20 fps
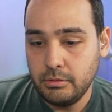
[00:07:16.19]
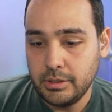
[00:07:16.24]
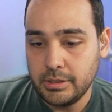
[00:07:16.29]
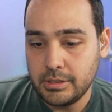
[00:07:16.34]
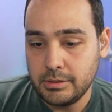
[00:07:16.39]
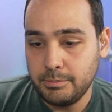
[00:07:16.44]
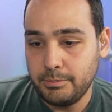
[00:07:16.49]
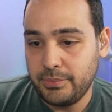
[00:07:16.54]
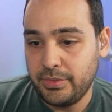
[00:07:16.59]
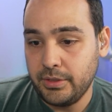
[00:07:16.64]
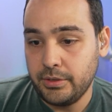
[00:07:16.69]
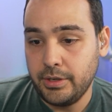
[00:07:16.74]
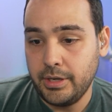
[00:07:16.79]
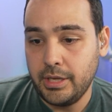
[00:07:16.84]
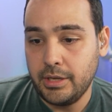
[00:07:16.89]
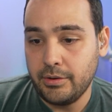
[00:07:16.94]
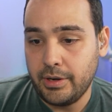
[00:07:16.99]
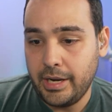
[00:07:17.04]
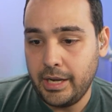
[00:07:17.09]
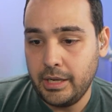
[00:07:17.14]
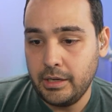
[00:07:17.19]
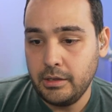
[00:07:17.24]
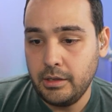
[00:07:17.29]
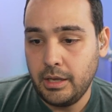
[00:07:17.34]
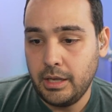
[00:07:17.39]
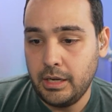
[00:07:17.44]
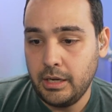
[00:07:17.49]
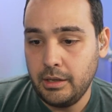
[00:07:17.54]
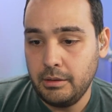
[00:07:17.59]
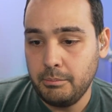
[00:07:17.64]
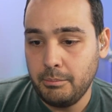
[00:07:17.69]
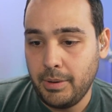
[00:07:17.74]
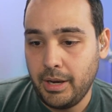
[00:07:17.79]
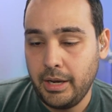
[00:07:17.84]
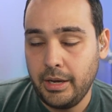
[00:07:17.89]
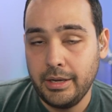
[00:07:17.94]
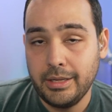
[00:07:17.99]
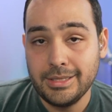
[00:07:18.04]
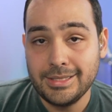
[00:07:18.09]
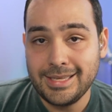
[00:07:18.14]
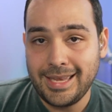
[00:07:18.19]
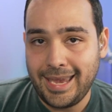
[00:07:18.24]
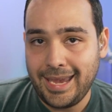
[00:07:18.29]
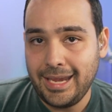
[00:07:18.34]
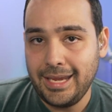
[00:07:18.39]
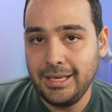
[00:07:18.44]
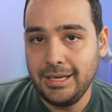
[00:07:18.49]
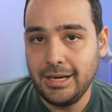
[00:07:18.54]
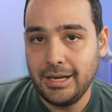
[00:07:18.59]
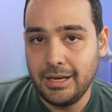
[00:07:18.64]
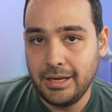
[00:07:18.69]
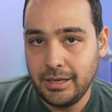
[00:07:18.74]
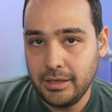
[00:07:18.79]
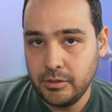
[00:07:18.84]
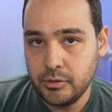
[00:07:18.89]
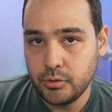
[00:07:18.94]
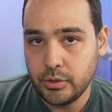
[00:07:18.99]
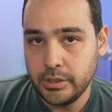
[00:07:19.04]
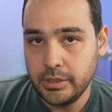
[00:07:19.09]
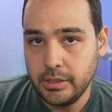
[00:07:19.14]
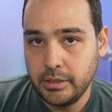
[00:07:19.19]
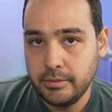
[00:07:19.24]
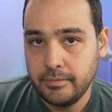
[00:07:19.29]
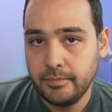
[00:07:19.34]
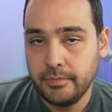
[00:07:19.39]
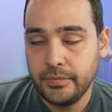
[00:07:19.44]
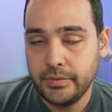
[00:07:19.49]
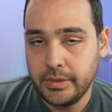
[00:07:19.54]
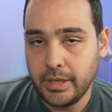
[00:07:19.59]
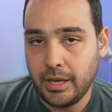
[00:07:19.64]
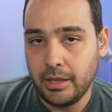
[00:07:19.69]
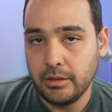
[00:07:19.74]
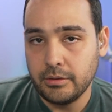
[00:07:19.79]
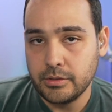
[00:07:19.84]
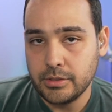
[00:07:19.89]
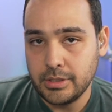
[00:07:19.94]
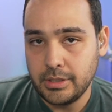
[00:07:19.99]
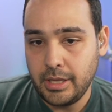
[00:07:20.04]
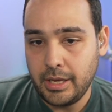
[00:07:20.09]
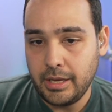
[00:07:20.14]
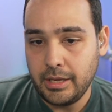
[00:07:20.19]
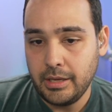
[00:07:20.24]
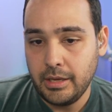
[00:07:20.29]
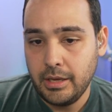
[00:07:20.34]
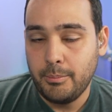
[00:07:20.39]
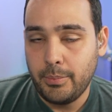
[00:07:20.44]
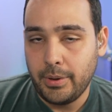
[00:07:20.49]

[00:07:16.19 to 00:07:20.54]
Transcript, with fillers: It's thirty grand and it mines eight hundred dollars a day.